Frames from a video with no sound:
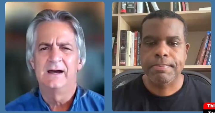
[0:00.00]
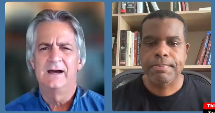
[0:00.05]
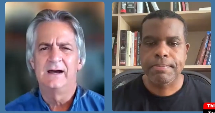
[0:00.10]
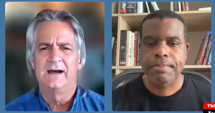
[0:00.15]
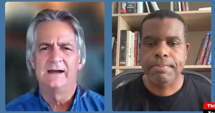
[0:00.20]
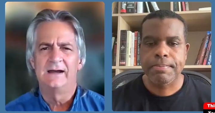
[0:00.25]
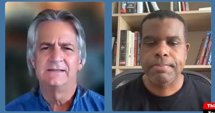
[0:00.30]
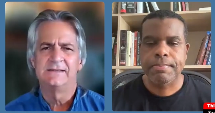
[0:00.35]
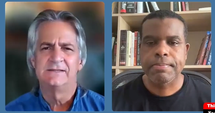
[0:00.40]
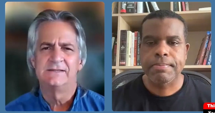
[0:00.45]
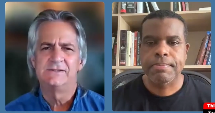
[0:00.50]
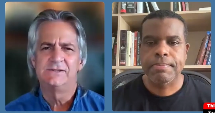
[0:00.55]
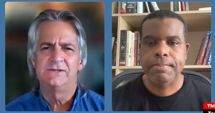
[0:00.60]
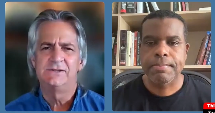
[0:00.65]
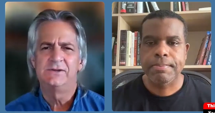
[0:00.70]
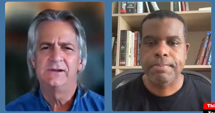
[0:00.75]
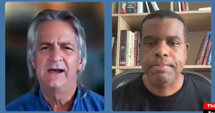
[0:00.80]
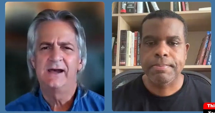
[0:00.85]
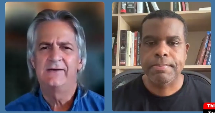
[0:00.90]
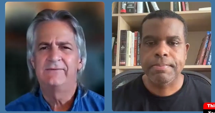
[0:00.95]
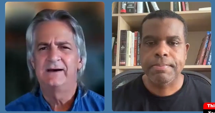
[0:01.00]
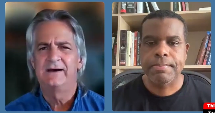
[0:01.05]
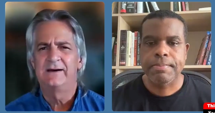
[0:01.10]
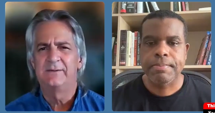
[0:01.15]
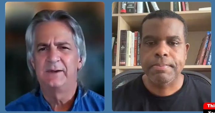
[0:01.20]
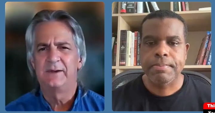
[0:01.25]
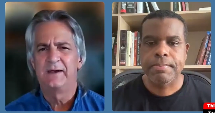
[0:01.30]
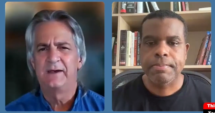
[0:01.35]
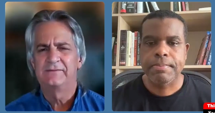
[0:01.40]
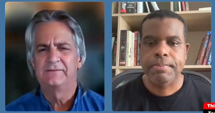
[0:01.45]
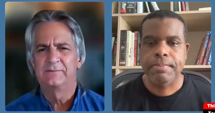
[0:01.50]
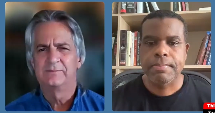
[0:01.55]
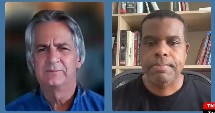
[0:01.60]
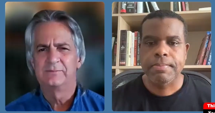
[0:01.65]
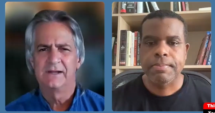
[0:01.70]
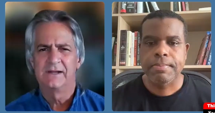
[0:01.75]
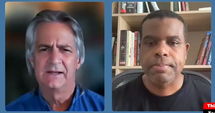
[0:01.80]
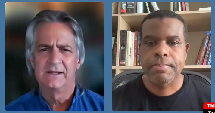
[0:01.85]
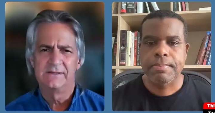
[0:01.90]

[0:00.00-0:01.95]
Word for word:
Speaker 1: Uh, do you have? a uh, last to put